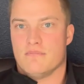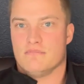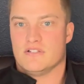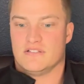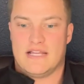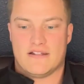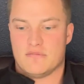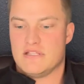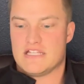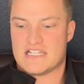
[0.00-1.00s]
doesn't have to
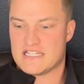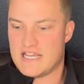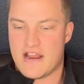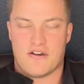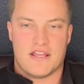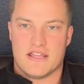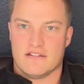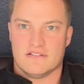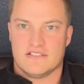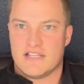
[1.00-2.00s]
be this
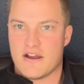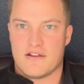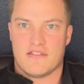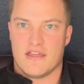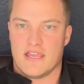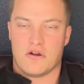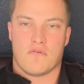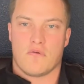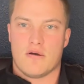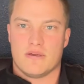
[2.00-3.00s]
scary thing, an
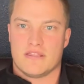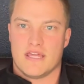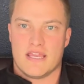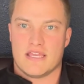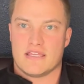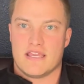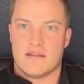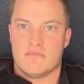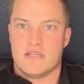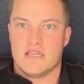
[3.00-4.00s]
overwhelming thing. It can
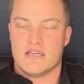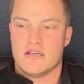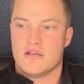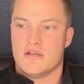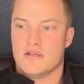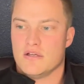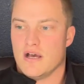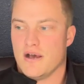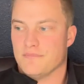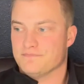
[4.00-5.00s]
be
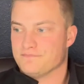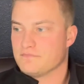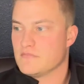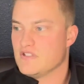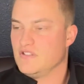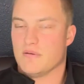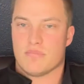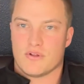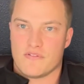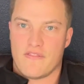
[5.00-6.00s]

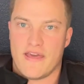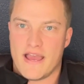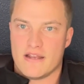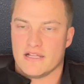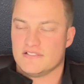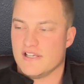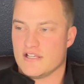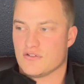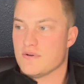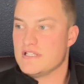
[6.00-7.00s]
simpler than that. Not saying
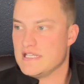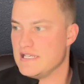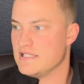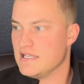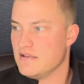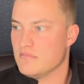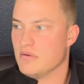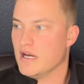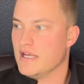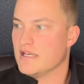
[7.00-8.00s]
it's always easy,
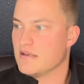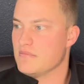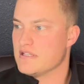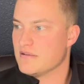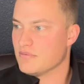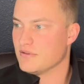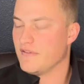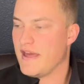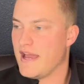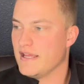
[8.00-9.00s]
but it can be simpler than
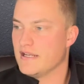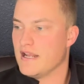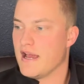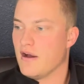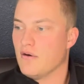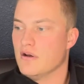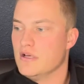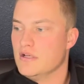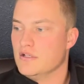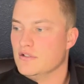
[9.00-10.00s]
that, and how
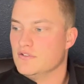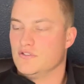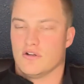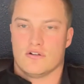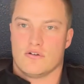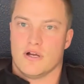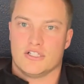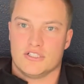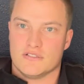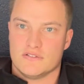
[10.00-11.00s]
certain
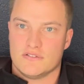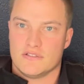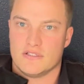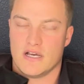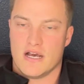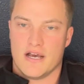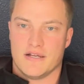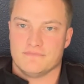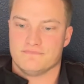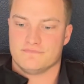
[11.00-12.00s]
questions
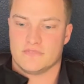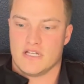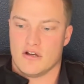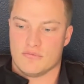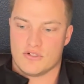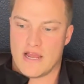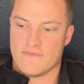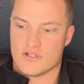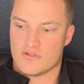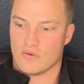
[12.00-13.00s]
can help drive
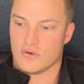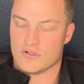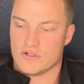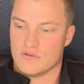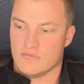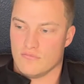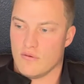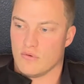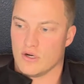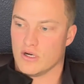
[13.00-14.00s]
us towards what
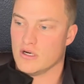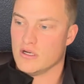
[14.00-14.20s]
we're